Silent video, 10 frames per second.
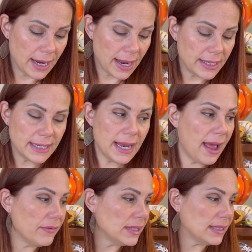And I did
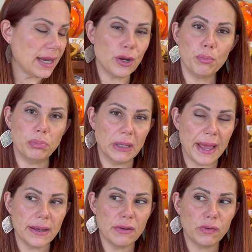have a cider
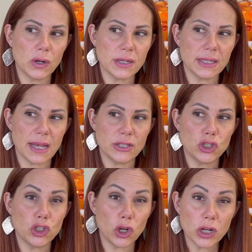blend of hers. It's
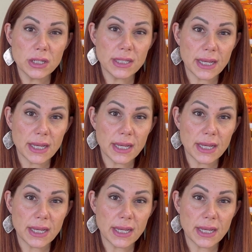sugared